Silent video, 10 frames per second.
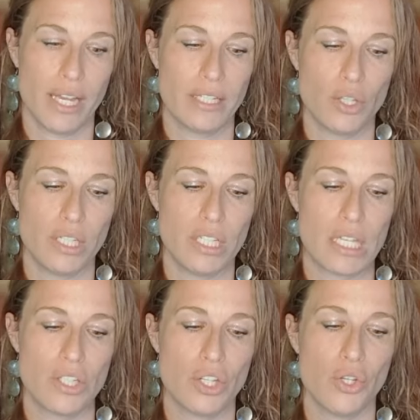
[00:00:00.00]
Okay, so this
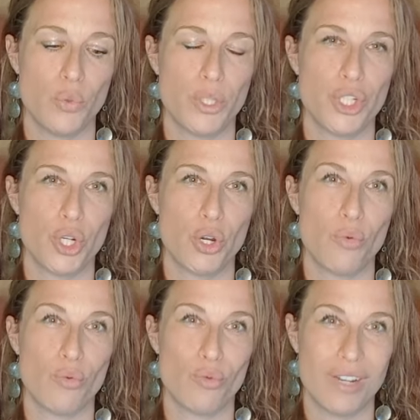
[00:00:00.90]
has to do with
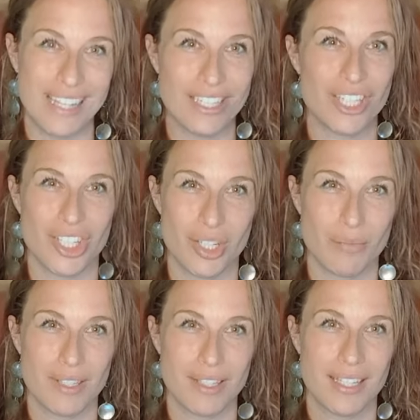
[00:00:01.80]
your
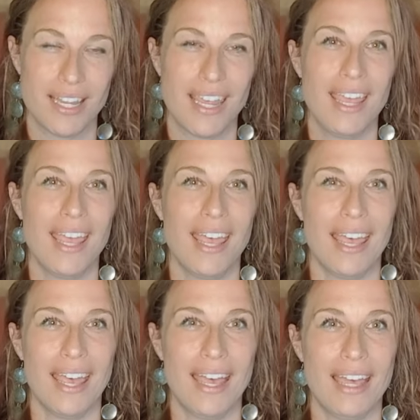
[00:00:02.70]
relationships.
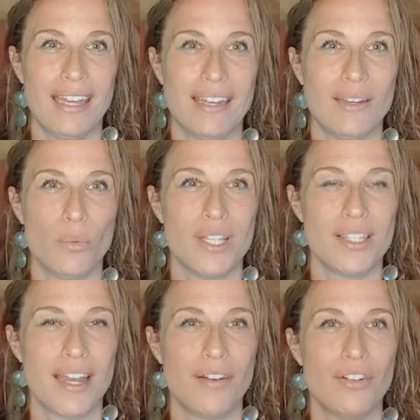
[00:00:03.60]
And when
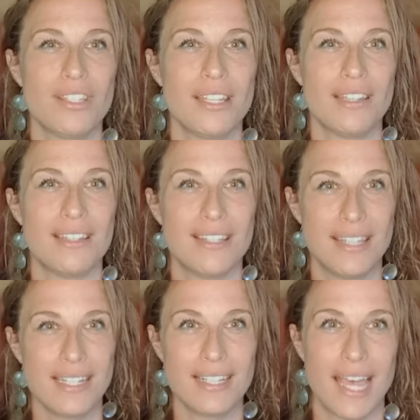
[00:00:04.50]
Saturn is in the
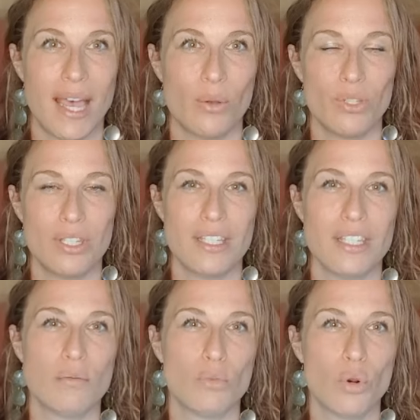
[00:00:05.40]
sixth house, this
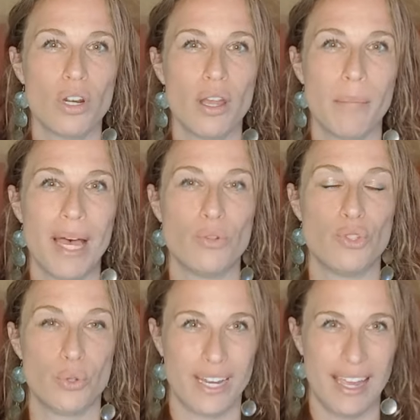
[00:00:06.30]
is more
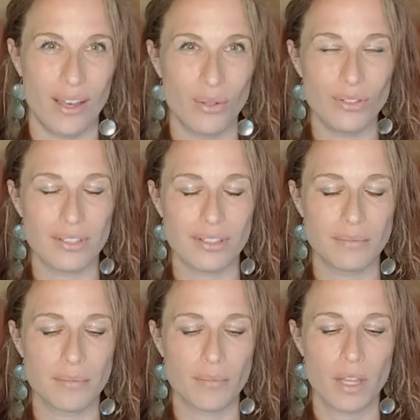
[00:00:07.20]
about your health.
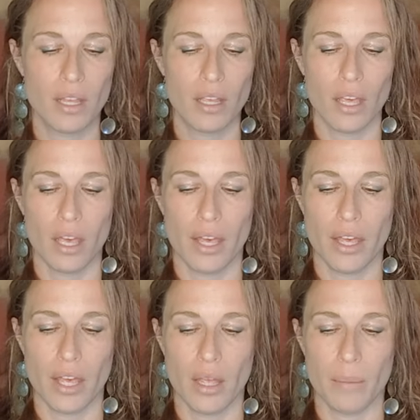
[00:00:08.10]

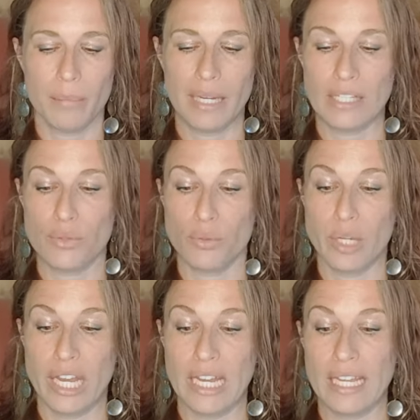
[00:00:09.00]
It
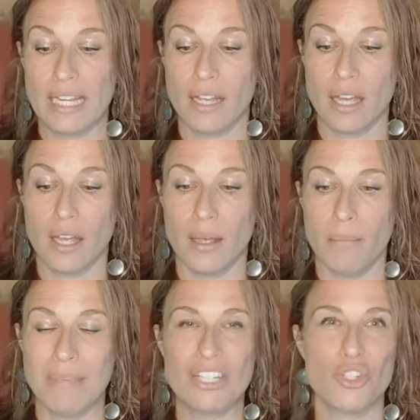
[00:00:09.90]
really
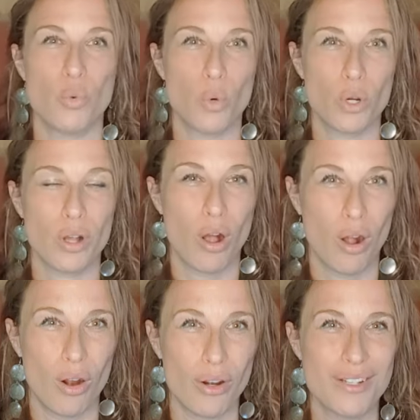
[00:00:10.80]
makes you work
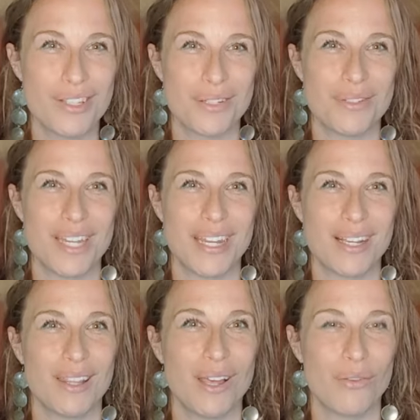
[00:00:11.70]
hard, so take
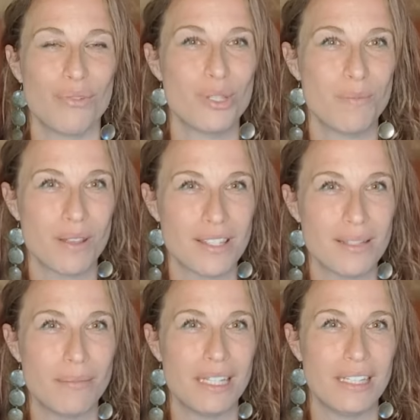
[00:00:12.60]
a lot of
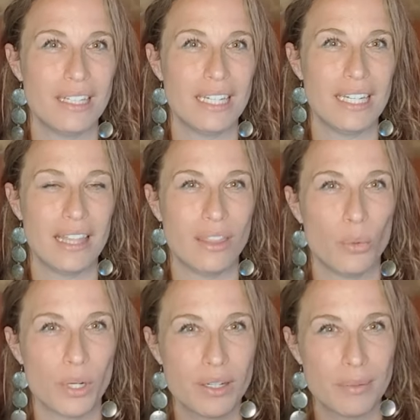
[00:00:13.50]
responsibility in the
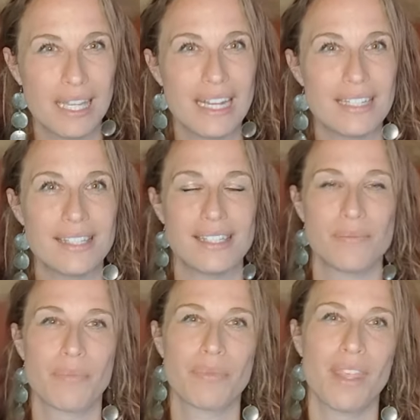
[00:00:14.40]
workplace.